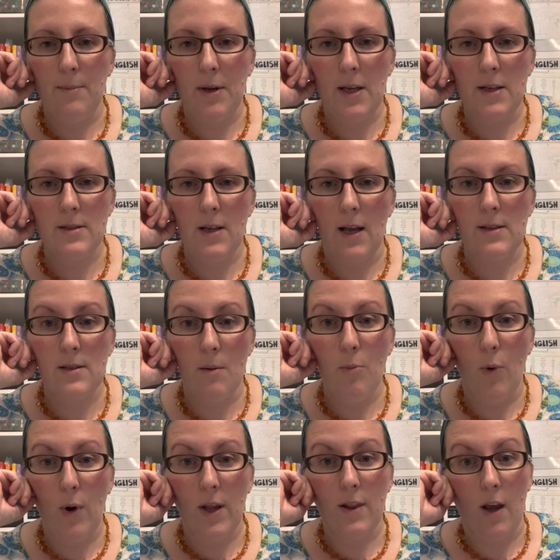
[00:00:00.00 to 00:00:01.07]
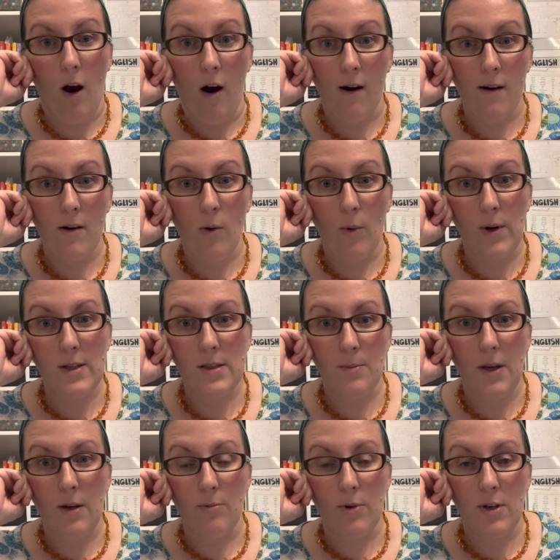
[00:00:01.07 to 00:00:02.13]
because at some point they are going to
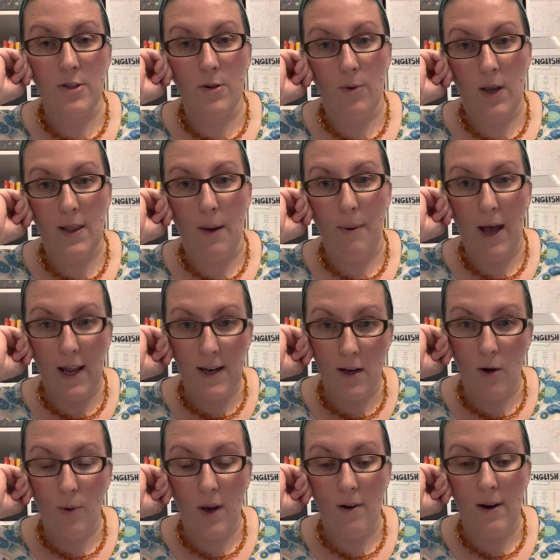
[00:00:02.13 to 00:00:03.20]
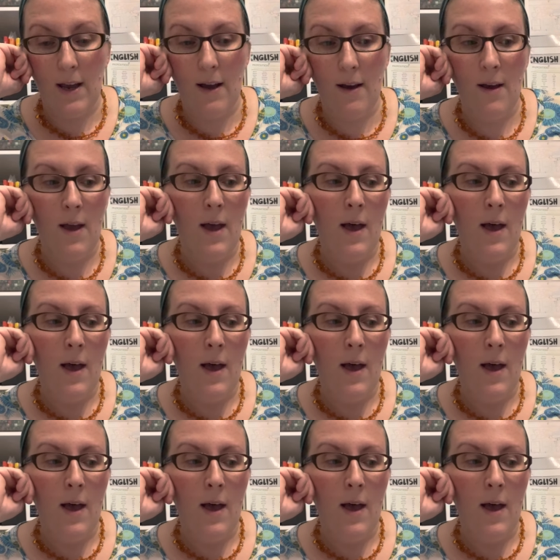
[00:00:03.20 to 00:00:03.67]
be redoing that patio area,